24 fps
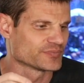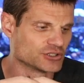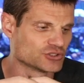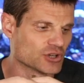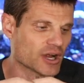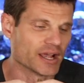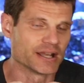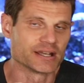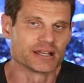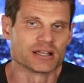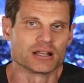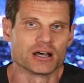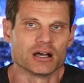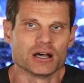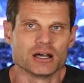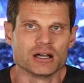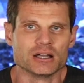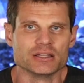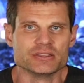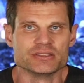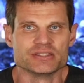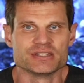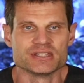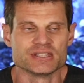I tried it
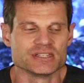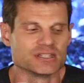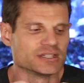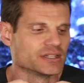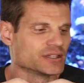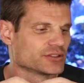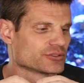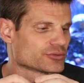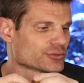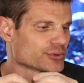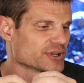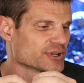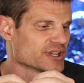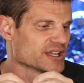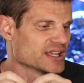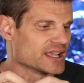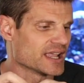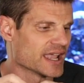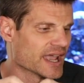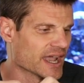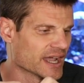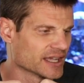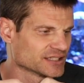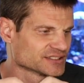on the 3
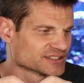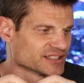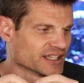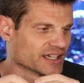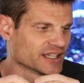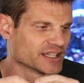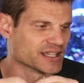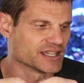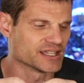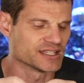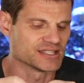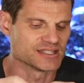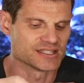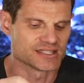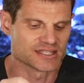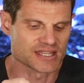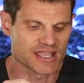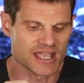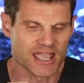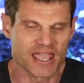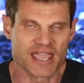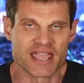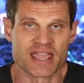gas settings